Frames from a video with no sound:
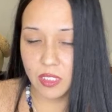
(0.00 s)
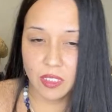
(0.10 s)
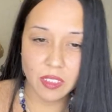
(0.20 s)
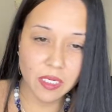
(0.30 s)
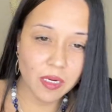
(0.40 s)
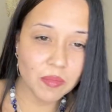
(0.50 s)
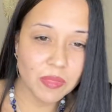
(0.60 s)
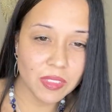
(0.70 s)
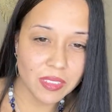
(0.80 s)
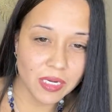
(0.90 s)
Yep,
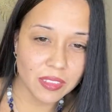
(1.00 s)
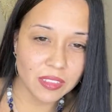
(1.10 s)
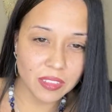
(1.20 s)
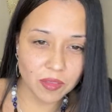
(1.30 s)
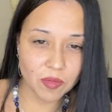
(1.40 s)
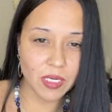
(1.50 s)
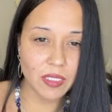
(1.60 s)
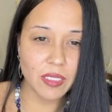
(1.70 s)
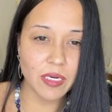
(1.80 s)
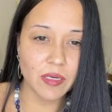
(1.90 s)
that's it right
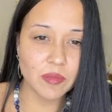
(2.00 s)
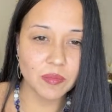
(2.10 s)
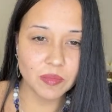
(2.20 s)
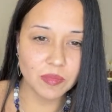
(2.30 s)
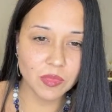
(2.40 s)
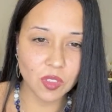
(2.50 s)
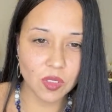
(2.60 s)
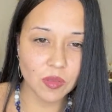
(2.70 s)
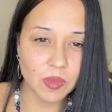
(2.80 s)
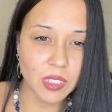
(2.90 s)
there.
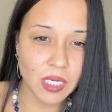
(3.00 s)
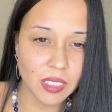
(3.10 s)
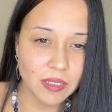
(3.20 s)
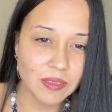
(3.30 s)
Curbside.